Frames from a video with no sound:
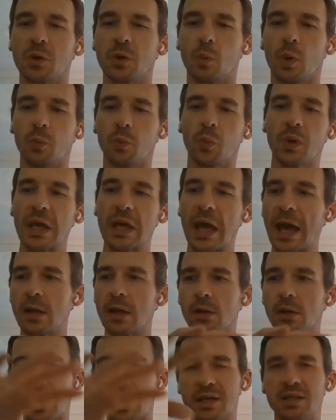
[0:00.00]
So when we
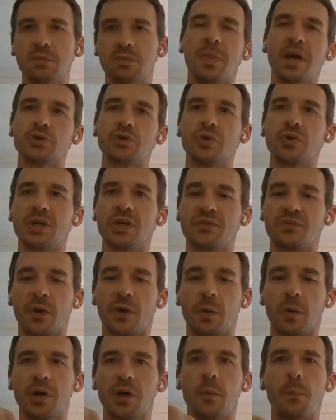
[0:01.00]
analyze metrics
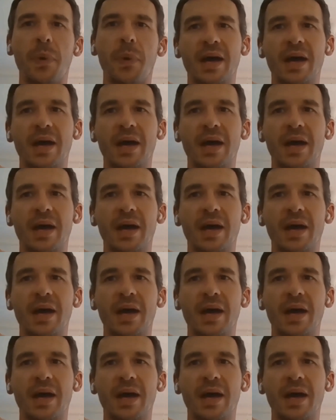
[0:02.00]
from